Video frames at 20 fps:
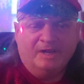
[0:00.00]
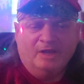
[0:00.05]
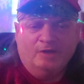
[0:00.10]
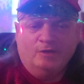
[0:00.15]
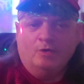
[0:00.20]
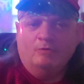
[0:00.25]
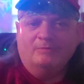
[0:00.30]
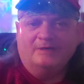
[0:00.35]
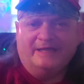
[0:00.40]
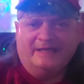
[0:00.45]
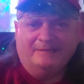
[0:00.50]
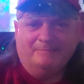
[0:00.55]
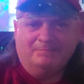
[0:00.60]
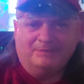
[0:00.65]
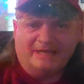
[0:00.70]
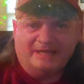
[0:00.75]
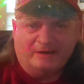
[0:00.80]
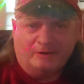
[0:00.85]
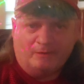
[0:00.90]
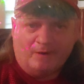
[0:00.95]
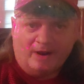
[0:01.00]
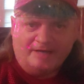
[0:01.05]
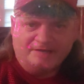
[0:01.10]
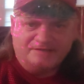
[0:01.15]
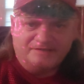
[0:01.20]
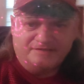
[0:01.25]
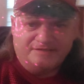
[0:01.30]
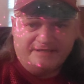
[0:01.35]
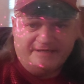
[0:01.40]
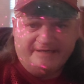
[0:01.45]
Normally, plane
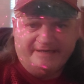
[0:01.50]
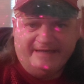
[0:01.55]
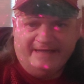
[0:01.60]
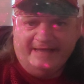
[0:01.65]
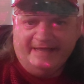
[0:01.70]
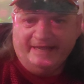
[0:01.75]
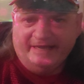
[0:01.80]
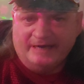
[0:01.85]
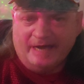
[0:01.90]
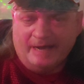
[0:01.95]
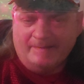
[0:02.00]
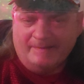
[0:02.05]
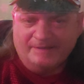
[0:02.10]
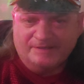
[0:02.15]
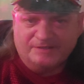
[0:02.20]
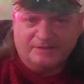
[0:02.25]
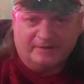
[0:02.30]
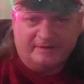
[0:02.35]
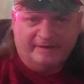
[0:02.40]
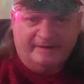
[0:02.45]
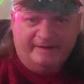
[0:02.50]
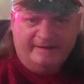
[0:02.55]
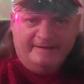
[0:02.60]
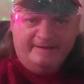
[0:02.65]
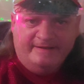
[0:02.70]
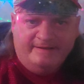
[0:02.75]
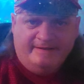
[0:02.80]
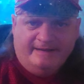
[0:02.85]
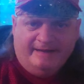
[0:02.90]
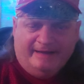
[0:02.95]
horizons in economics or
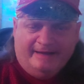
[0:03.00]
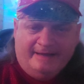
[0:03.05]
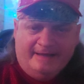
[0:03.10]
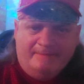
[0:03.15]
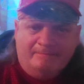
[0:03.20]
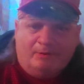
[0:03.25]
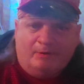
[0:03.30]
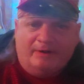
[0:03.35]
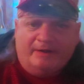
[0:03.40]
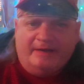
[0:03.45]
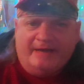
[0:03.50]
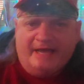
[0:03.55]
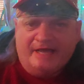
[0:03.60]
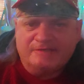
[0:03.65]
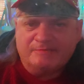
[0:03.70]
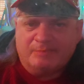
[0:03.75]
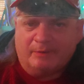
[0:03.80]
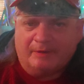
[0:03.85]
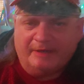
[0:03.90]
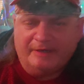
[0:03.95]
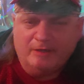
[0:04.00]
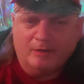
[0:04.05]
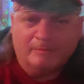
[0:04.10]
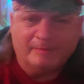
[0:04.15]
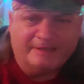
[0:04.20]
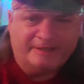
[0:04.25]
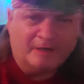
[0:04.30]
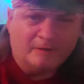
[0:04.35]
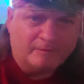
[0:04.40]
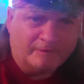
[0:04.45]
importing and exporting
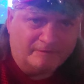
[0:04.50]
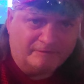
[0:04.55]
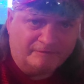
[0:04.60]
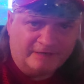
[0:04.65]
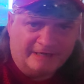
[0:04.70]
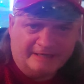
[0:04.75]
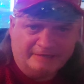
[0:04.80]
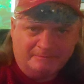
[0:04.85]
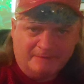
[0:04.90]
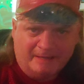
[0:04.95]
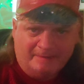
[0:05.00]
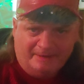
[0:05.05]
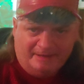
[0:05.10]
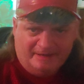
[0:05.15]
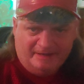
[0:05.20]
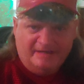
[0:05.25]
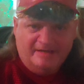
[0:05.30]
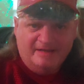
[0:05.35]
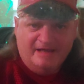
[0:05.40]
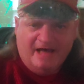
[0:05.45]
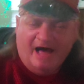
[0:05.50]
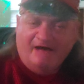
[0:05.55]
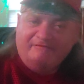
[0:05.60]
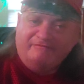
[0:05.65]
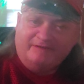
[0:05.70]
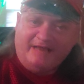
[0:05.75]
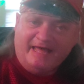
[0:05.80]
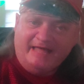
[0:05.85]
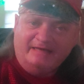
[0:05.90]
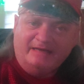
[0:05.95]
normally don't reflect maybe a
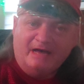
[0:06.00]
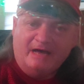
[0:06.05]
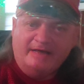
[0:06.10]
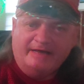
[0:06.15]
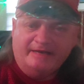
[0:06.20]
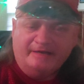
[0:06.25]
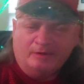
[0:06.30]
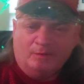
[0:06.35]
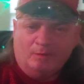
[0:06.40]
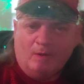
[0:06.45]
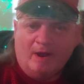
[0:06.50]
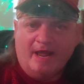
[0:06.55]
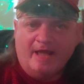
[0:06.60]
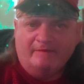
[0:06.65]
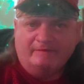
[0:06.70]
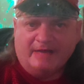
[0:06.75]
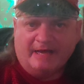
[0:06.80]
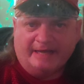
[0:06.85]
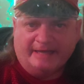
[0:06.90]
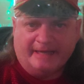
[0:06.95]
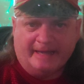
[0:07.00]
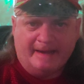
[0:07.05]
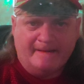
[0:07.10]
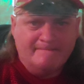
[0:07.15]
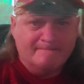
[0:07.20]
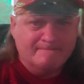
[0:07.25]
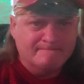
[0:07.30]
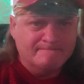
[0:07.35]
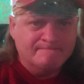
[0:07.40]
flat line in the way of like a